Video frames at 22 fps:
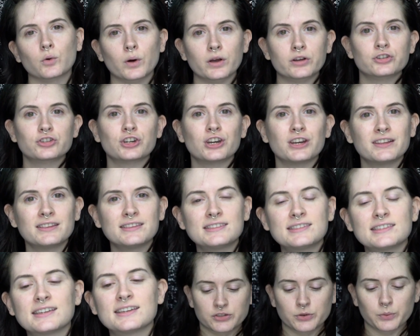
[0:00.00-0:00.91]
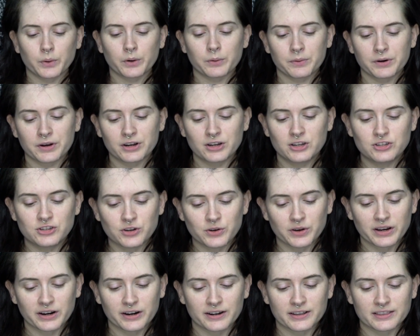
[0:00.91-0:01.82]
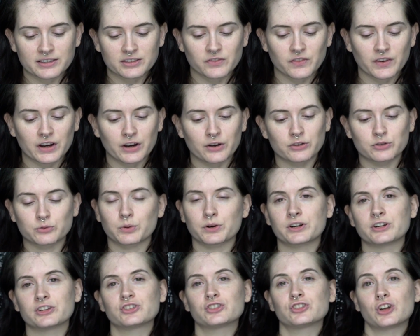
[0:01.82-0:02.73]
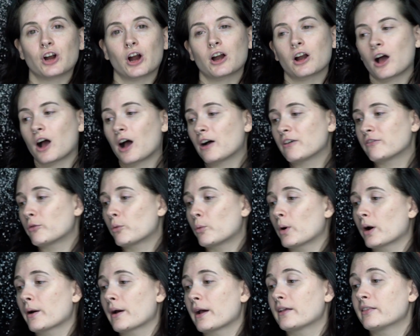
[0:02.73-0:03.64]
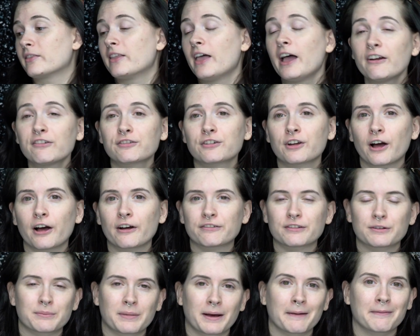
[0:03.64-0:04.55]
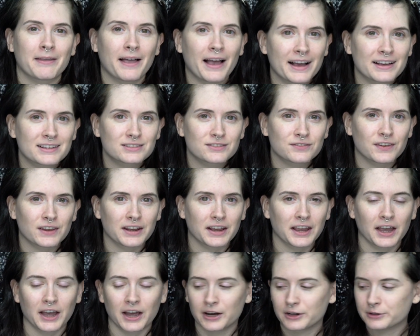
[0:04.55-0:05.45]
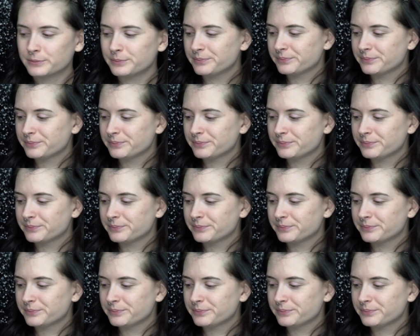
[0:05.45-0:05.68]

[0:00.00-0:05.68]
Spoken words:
questions. So what we're gonna do here in this video is we're gonna start off where I left off in my last video,